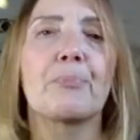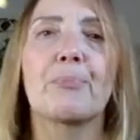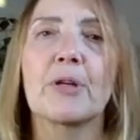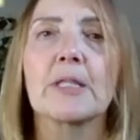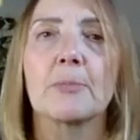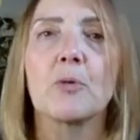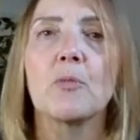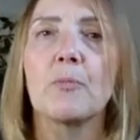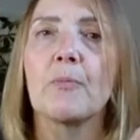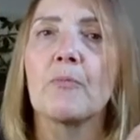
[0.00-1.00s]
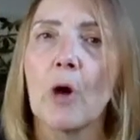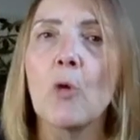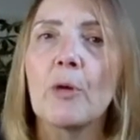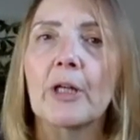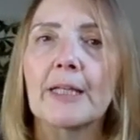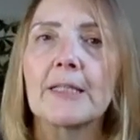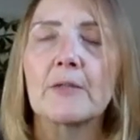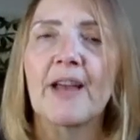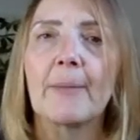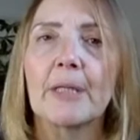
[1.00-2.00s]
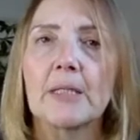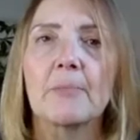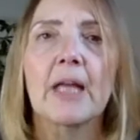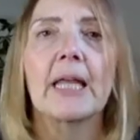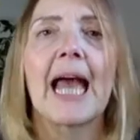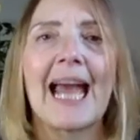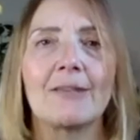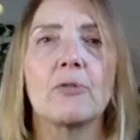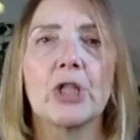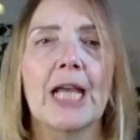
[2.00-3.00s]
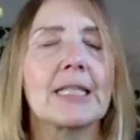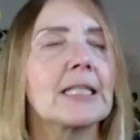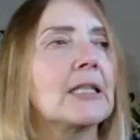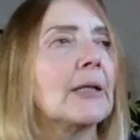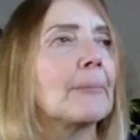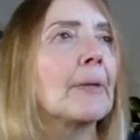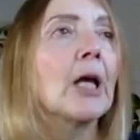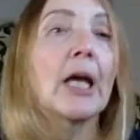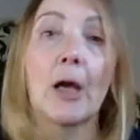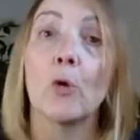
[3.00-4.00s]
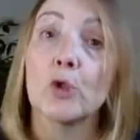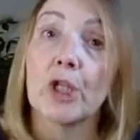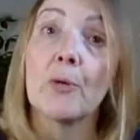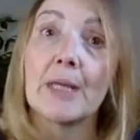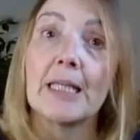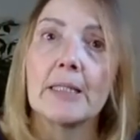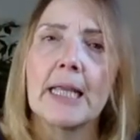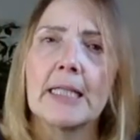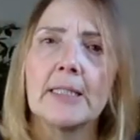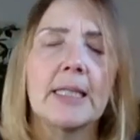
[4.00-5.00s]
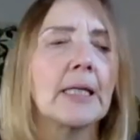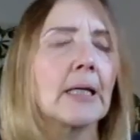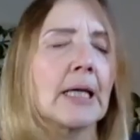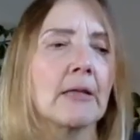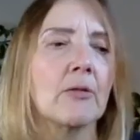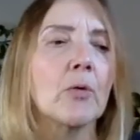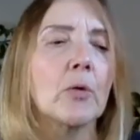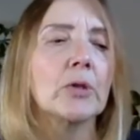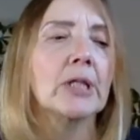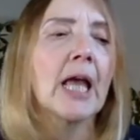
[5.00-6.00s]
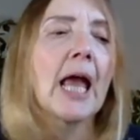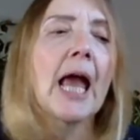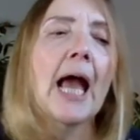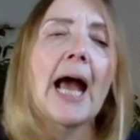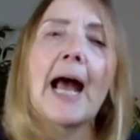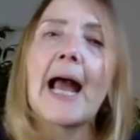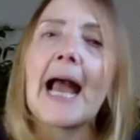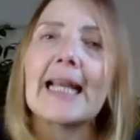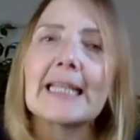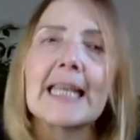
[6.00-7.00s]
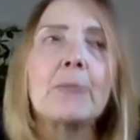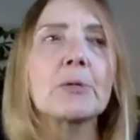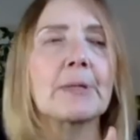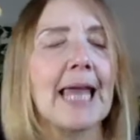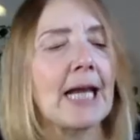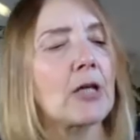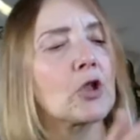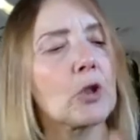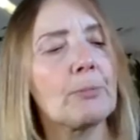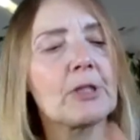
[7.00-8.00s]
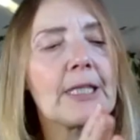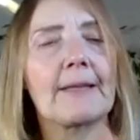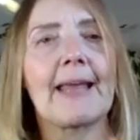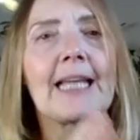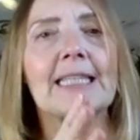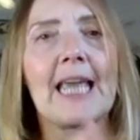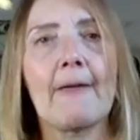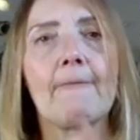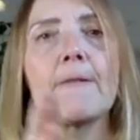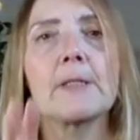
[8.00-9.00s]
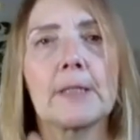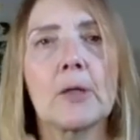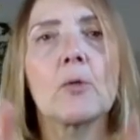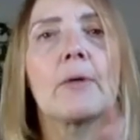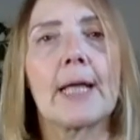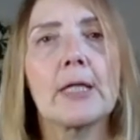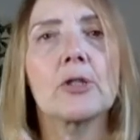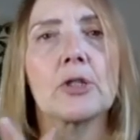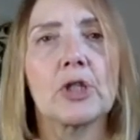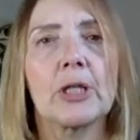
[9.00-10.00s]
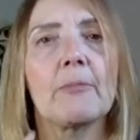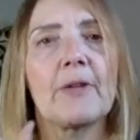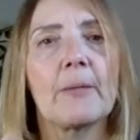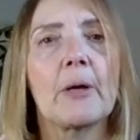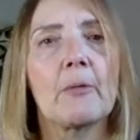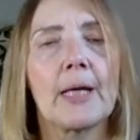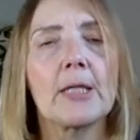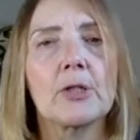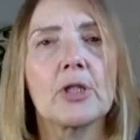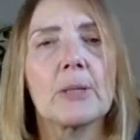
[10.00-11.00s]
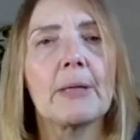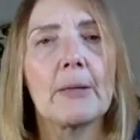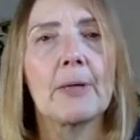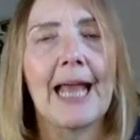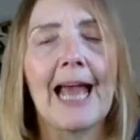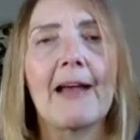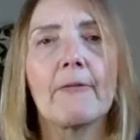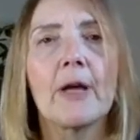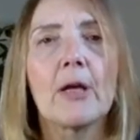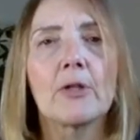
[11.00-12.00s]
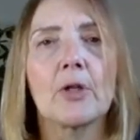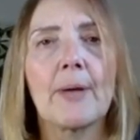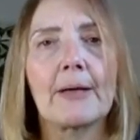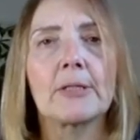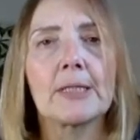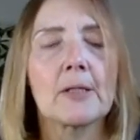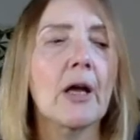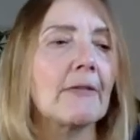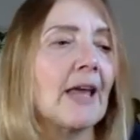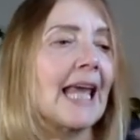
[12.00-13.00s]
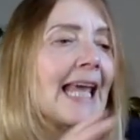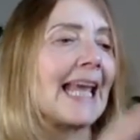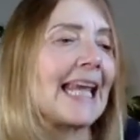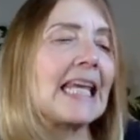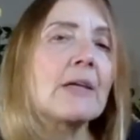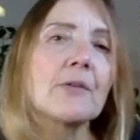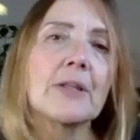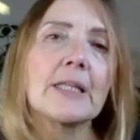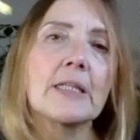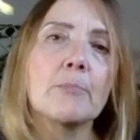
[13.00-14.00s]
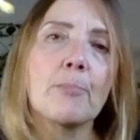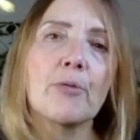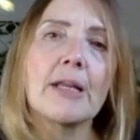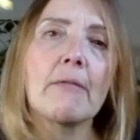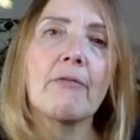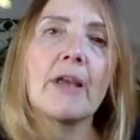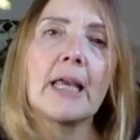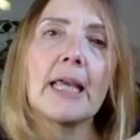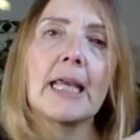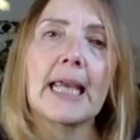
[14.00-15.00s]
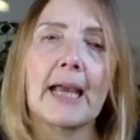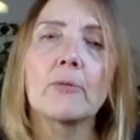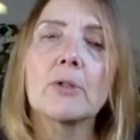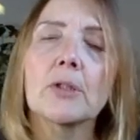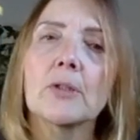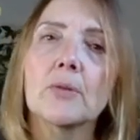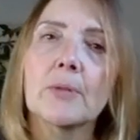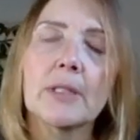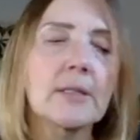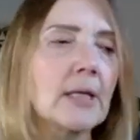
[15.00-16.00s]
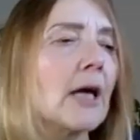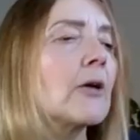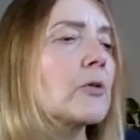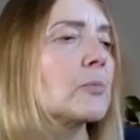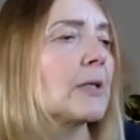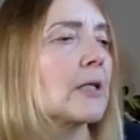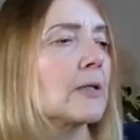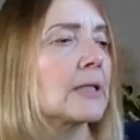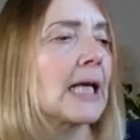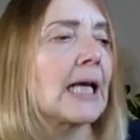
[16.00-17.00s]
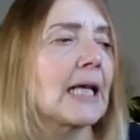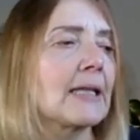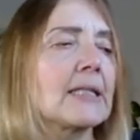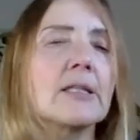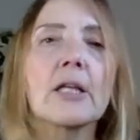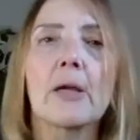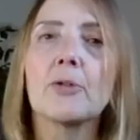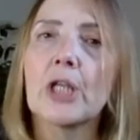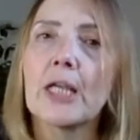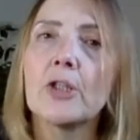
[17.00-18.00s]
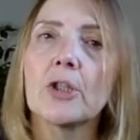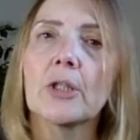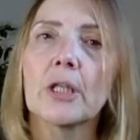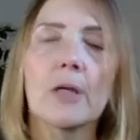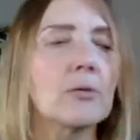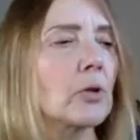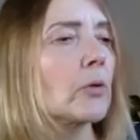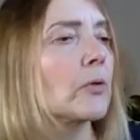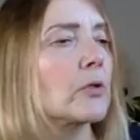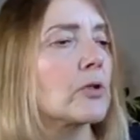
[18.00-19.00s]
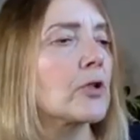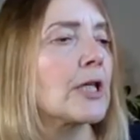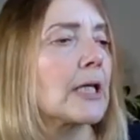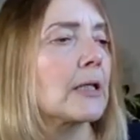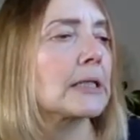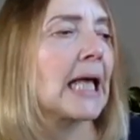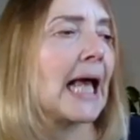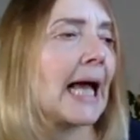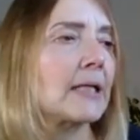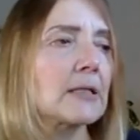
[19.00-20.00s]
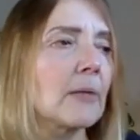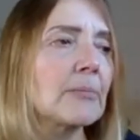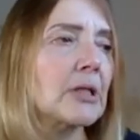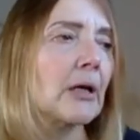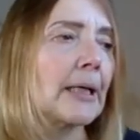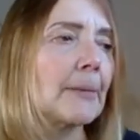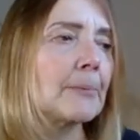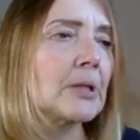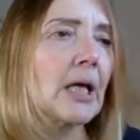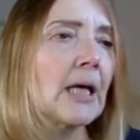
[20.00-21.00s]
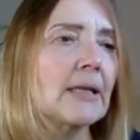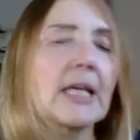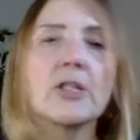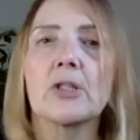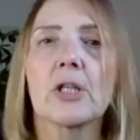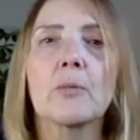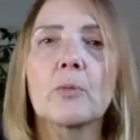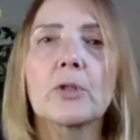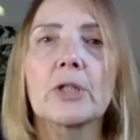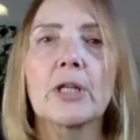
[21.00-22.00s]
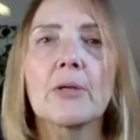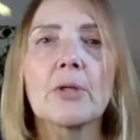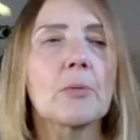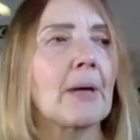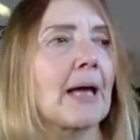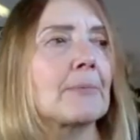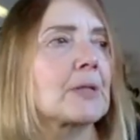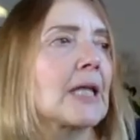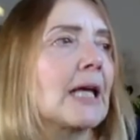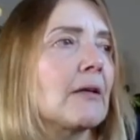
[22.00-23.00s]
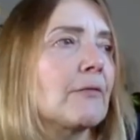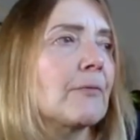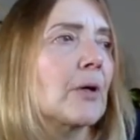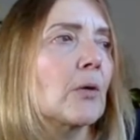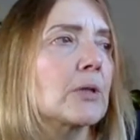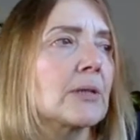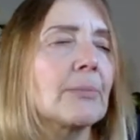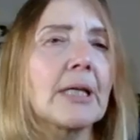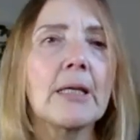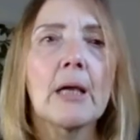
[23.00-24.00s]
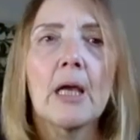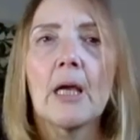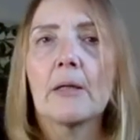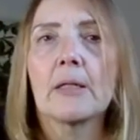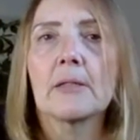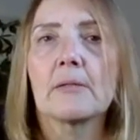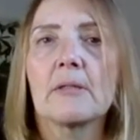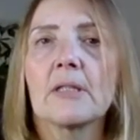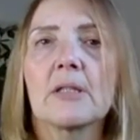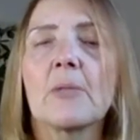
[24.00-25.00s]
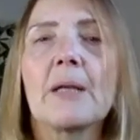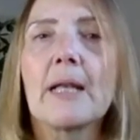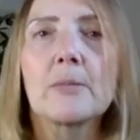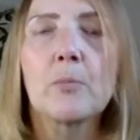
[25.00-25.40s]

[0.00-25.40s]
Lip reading: principal role model in his family, his mother, had rejected him, or so he thought. And he was then attributing that to every single relationship, female relationship, he would have throughout his life. Even these brief encounters with these girls, because there's negotiation that goes on the streets, and sometimes they just don't want to know you. Perhaps they've got somebody that's going to be less